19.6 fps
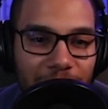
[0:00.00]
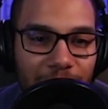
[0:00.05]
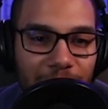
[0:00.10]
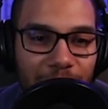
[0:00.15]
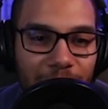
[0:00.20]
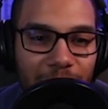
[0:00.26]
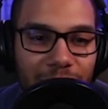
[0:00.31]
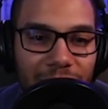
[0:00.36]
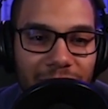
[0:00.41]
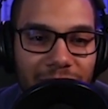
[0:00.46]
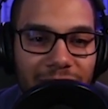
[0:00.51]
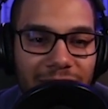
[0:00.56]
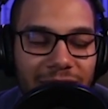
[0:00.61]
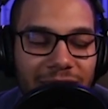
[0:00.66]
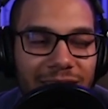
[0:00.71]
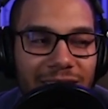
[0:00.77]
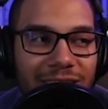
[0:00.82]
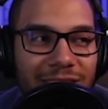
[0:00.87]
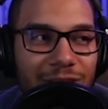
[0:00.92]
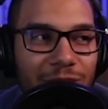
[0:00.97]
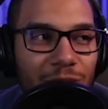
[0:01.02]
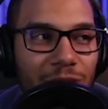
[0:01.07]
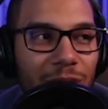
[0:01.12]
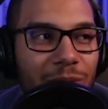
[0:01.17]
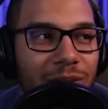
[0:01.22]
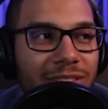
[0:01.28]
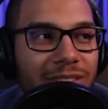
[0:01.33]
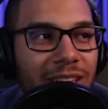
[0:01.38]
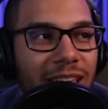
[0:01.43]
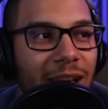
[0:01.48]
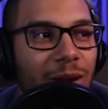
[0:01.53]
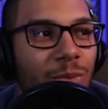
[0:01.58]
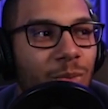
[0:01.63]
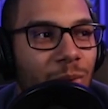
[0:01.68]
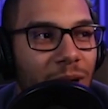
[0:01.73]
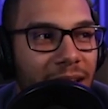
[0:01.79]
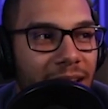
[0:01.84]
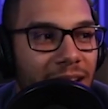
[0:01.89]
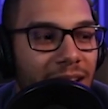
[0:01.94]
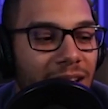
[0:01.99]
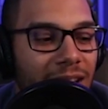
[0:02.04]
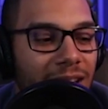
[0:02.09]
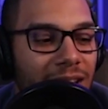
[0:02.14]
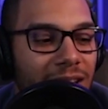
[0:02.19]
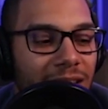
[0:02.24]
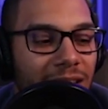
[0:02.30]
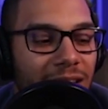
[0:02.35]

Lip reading: too. So I was like, well,